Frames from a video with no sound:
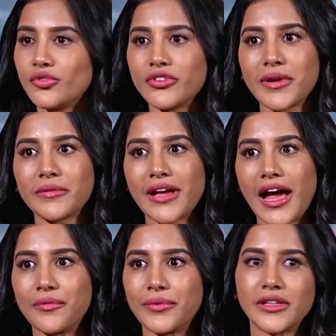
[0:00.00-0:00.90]
made me
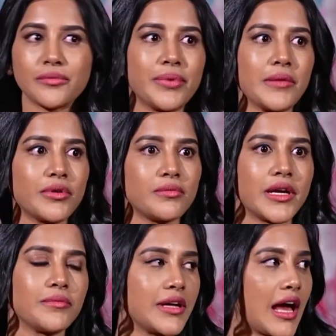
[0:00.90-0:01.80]
happy, the people
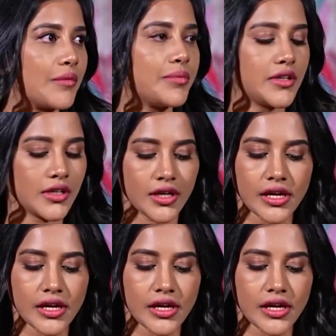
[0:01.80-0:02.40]
made me happy.